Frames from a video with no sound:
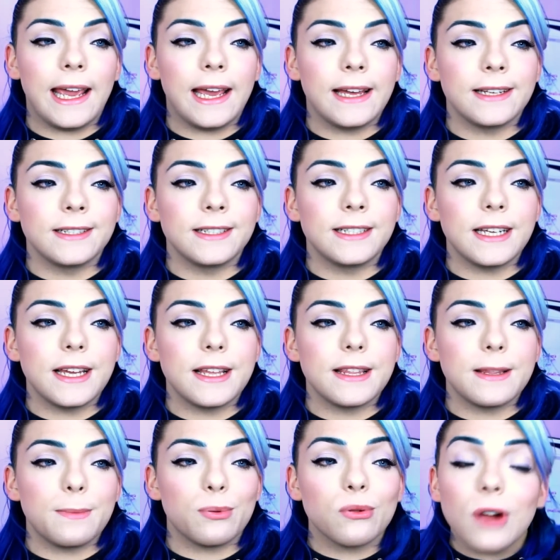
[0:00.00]
and
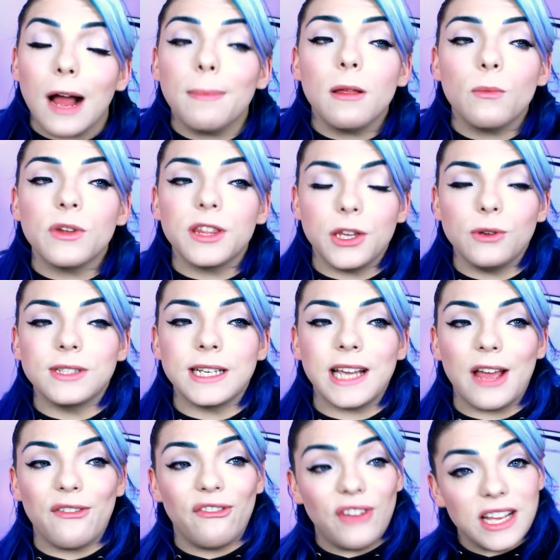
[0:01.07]
the problem with
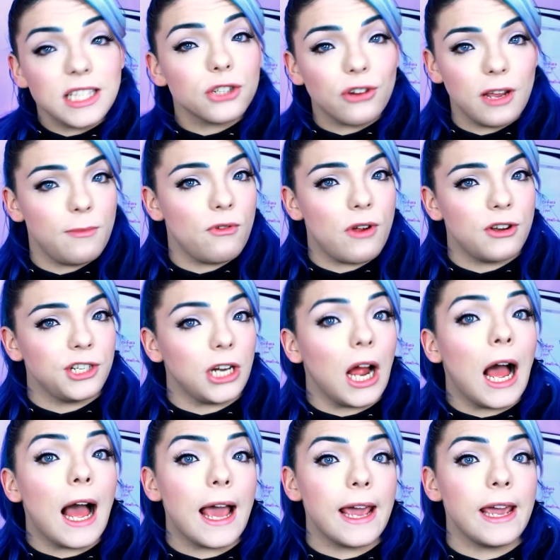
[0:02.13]
using a face cream around your
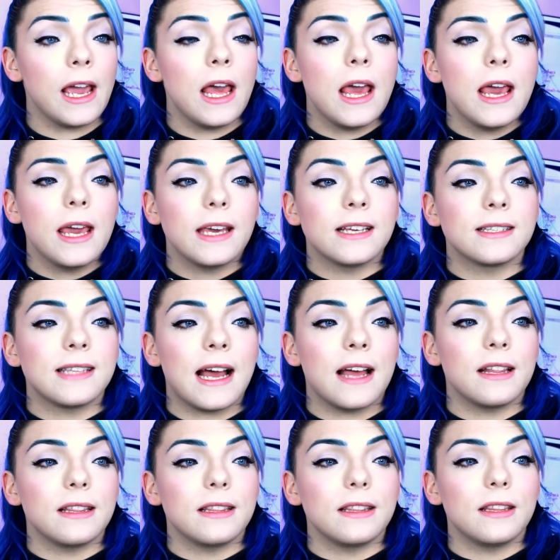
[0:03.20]
eye is
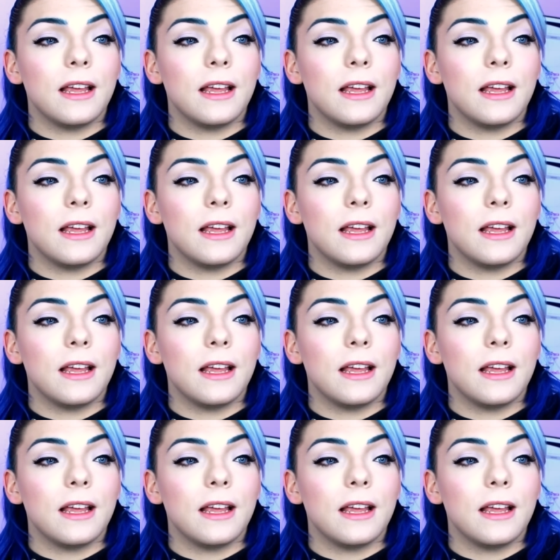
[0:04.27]
that,